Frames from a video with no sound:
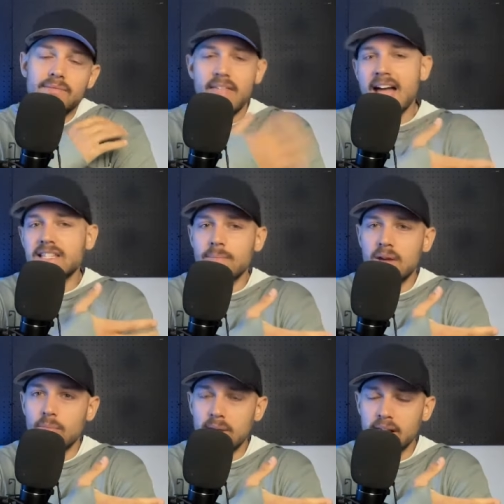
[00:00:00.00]
That to
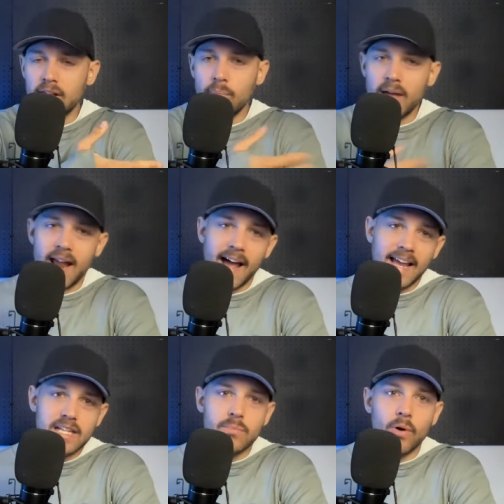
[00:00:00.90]
me would be a little bit, I
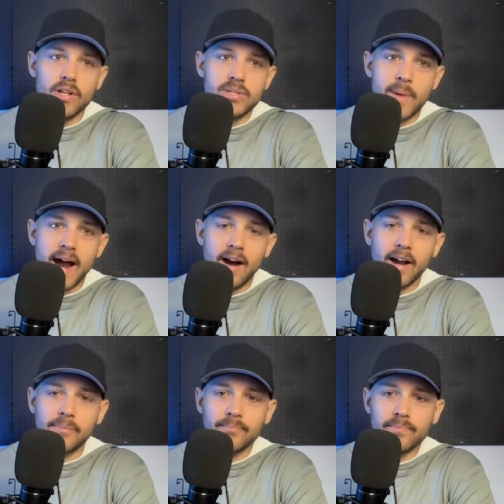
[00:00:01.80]
guess, more
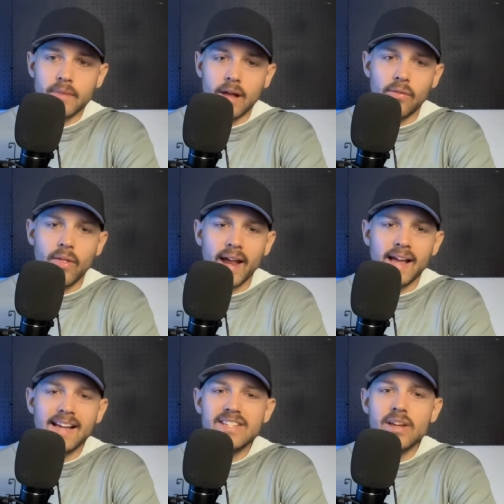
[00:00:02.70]
inspiring,
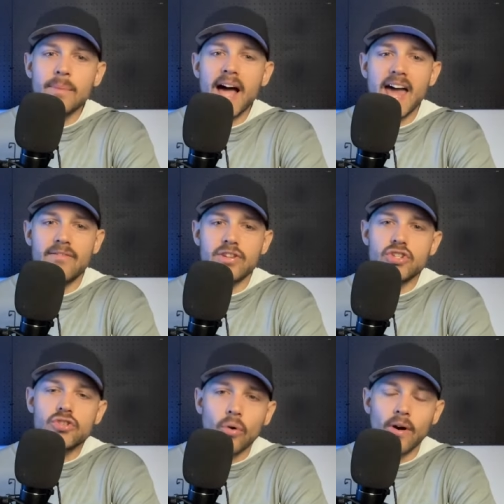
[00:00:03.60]
like some kind of
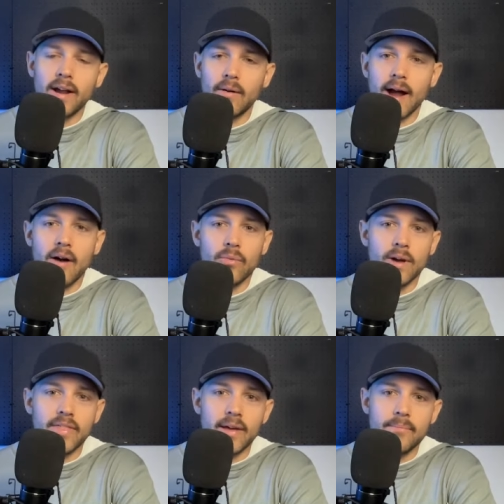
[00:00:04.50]
a story
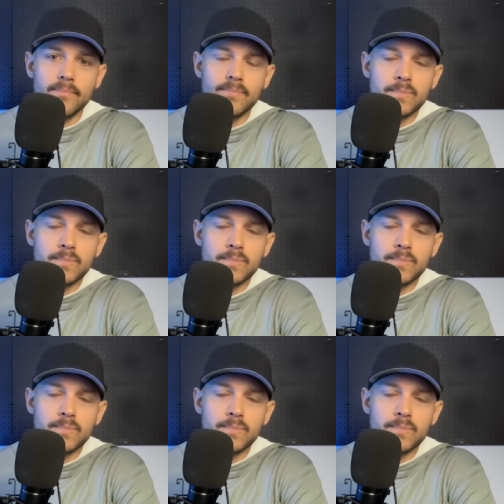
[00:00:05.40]
around with it.